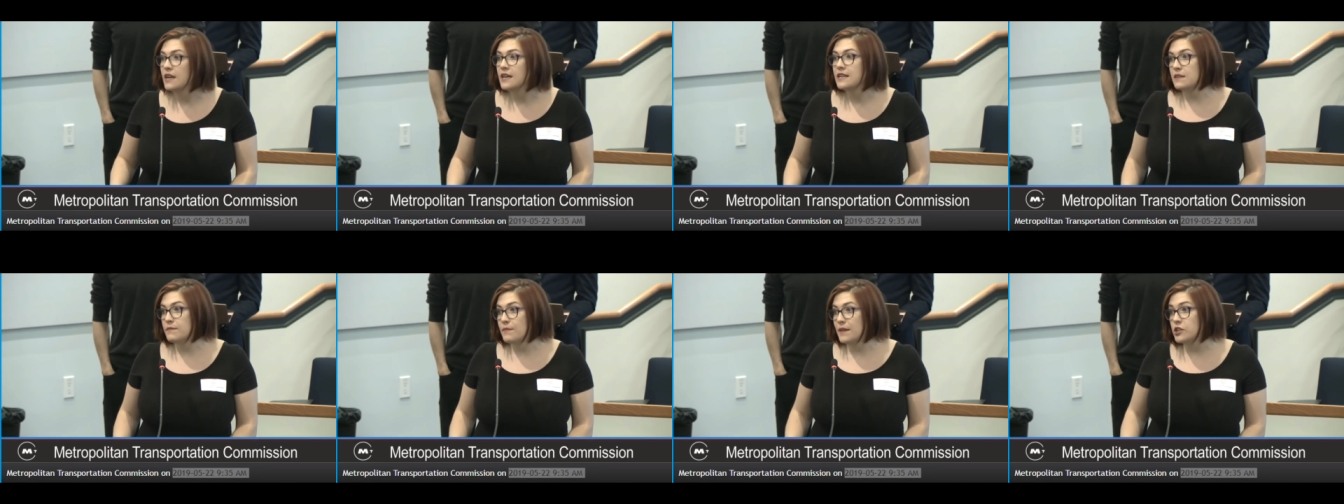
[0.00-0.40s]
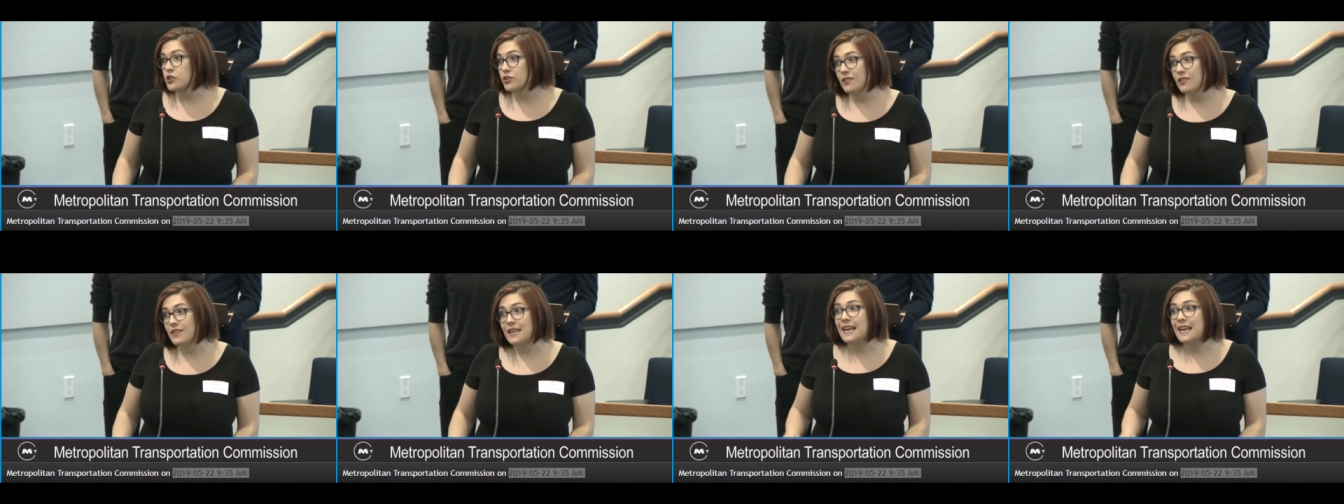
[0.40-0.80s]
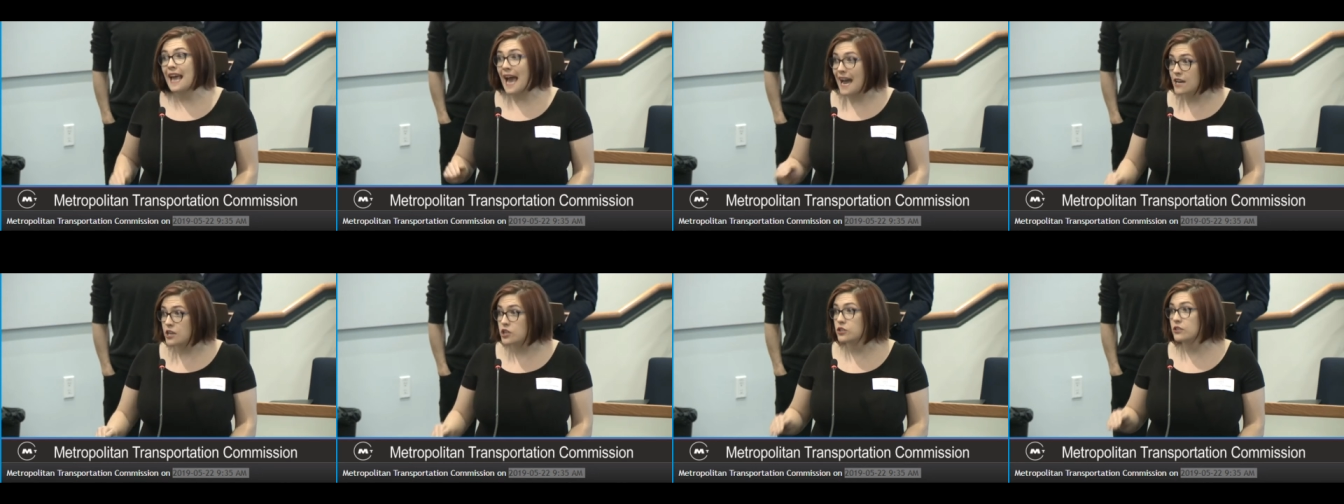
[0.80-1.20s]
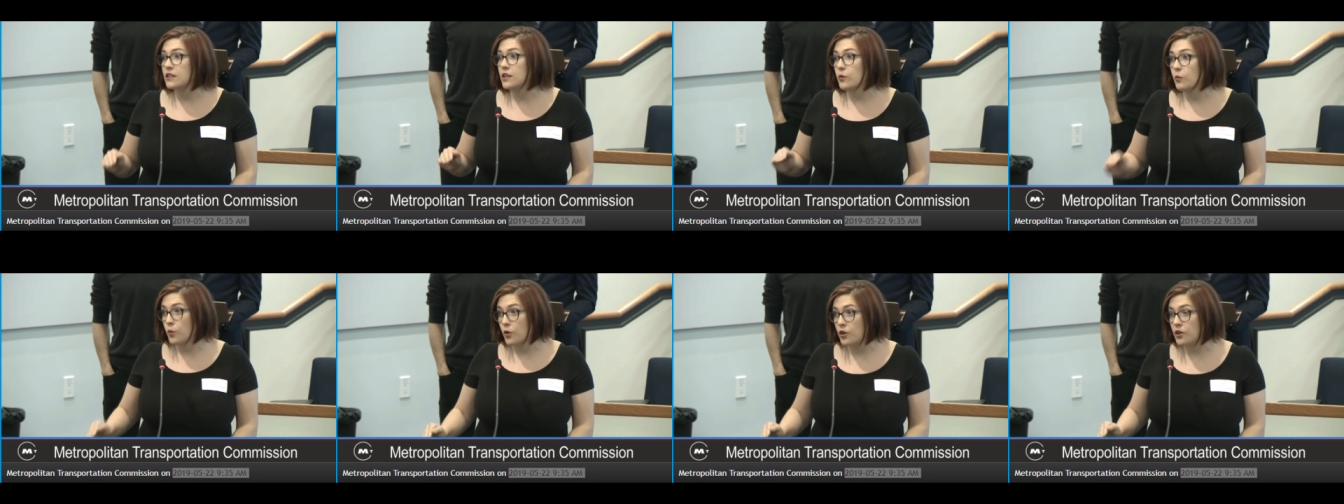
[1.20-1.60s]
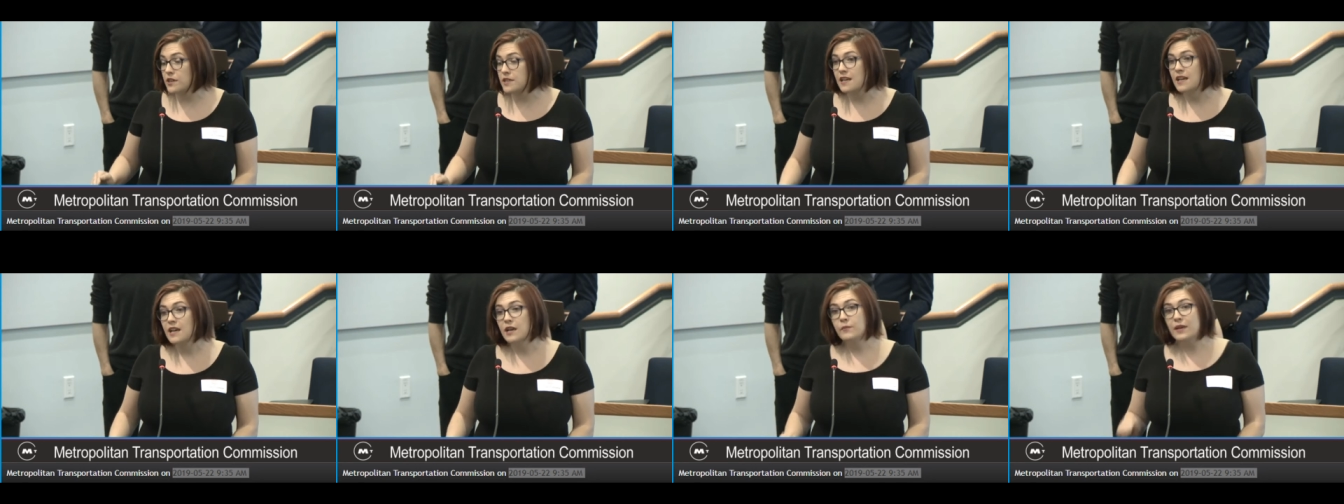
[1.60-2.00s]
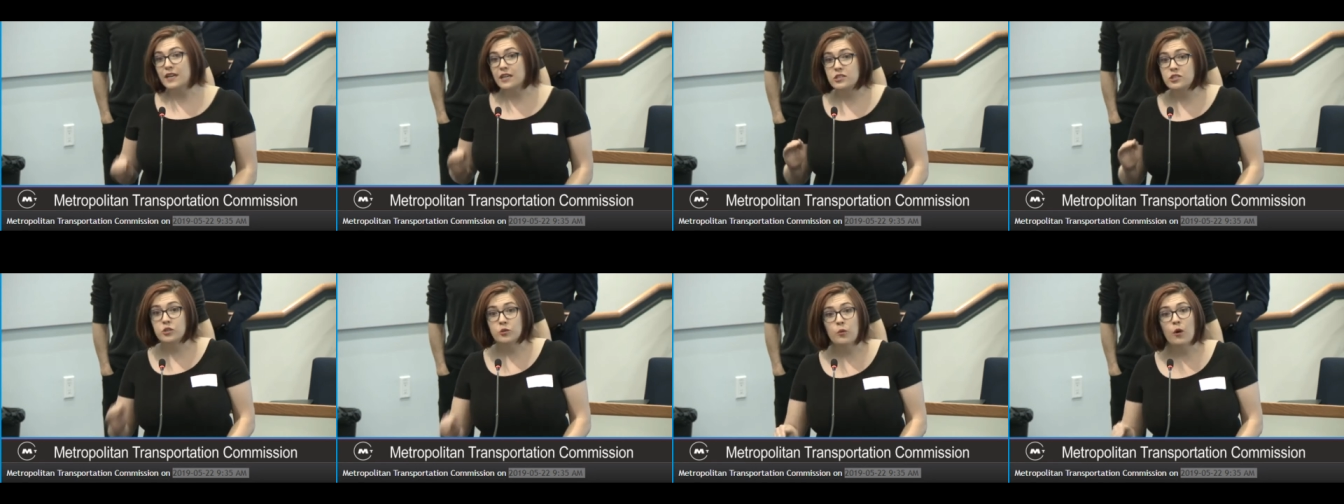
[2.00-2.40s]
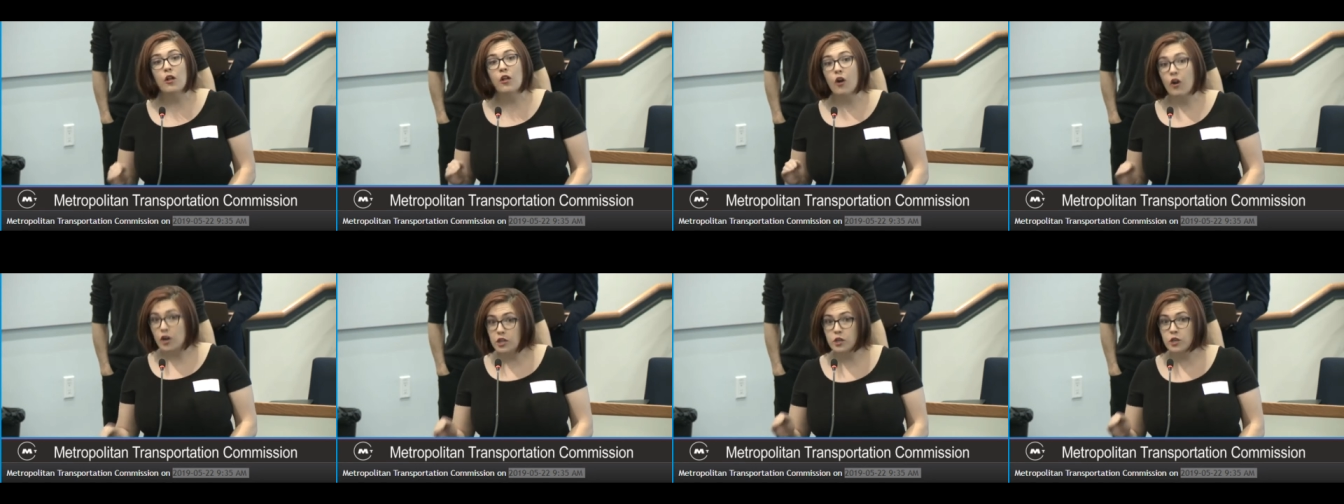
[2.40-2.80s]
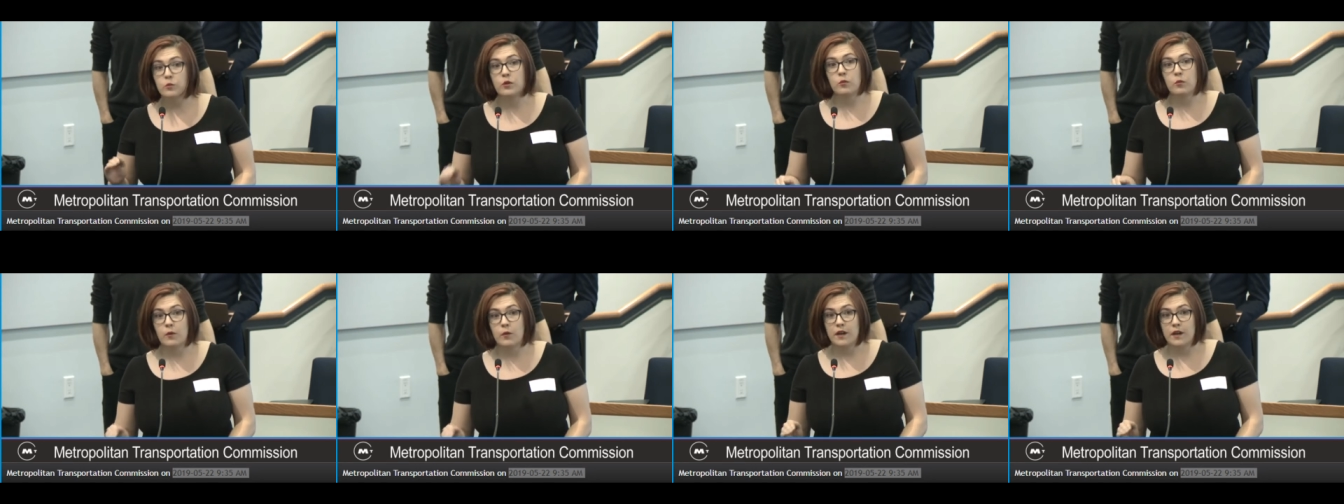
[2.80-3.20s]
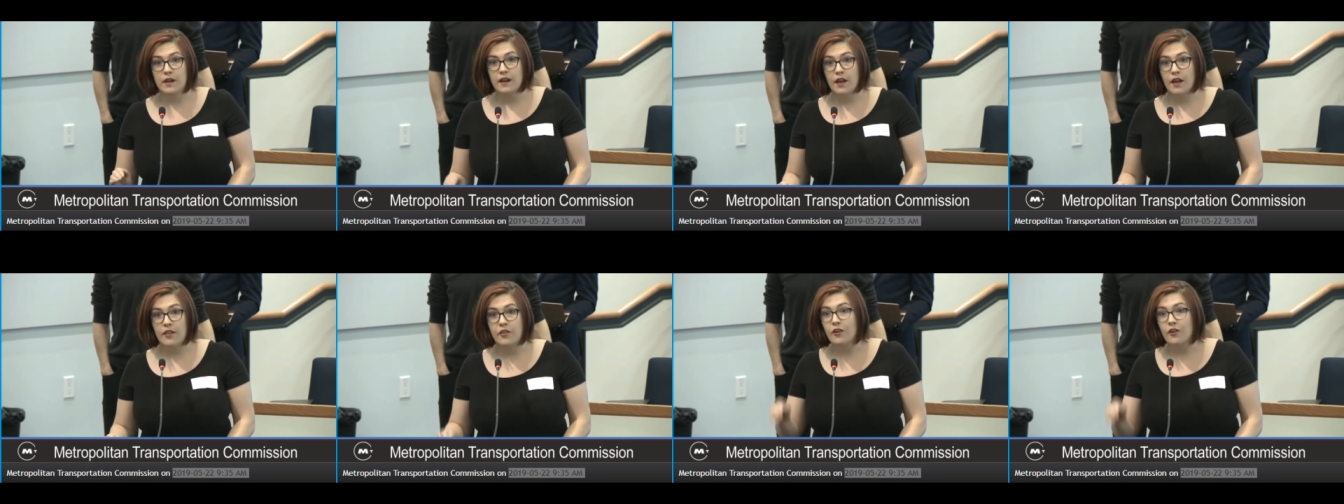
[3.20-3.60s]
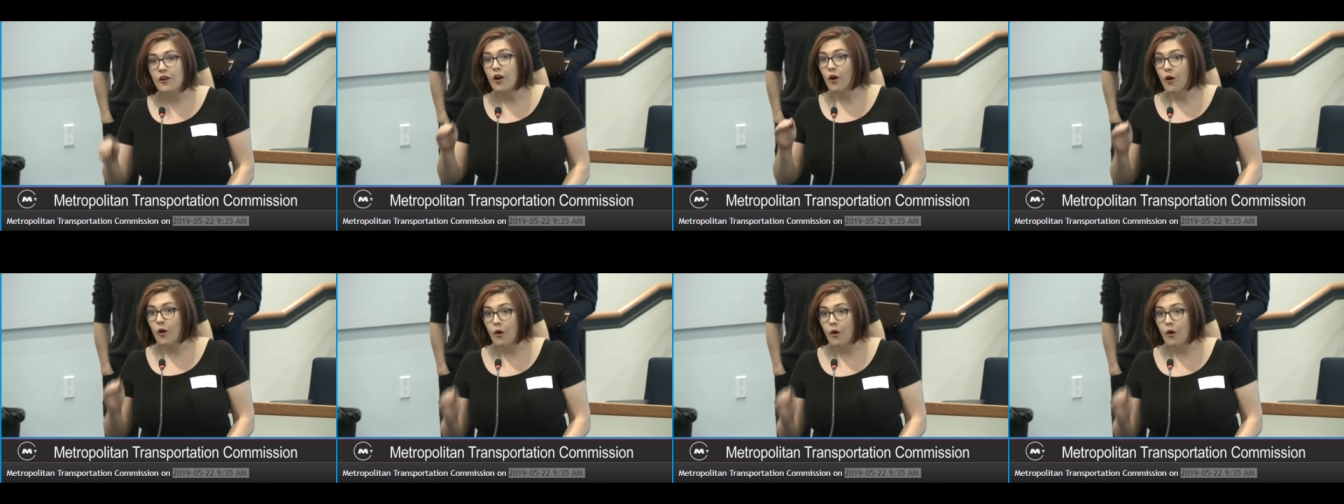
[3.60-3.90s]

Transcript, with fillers: to make sure that it actually works because you all argue with one another